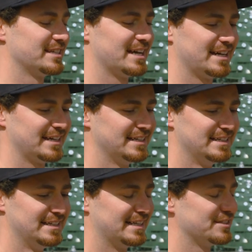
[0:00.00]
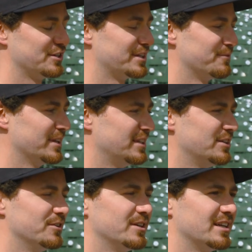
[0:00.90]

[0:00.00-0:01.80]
and that's all you can really do,